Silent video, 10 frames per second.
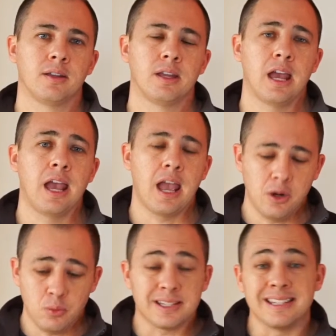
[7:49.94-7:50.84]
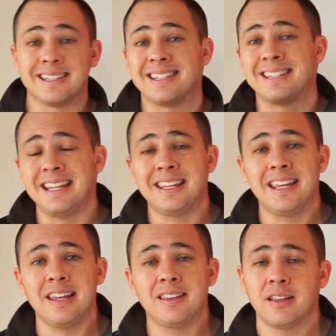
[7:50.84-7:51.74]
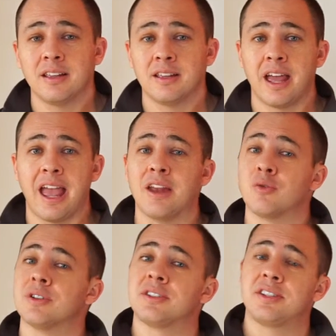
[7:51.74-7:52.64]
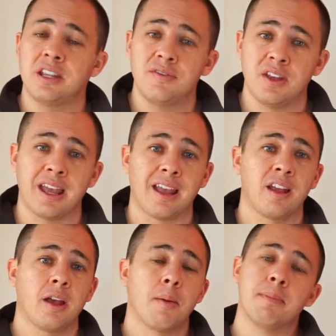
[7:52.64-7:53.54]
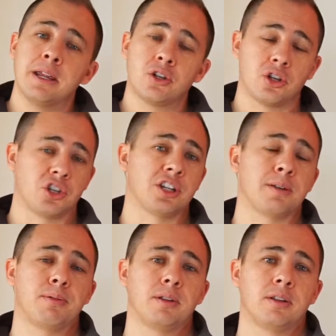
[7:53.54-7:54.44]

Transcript: And it was in seeking and receiving mentorship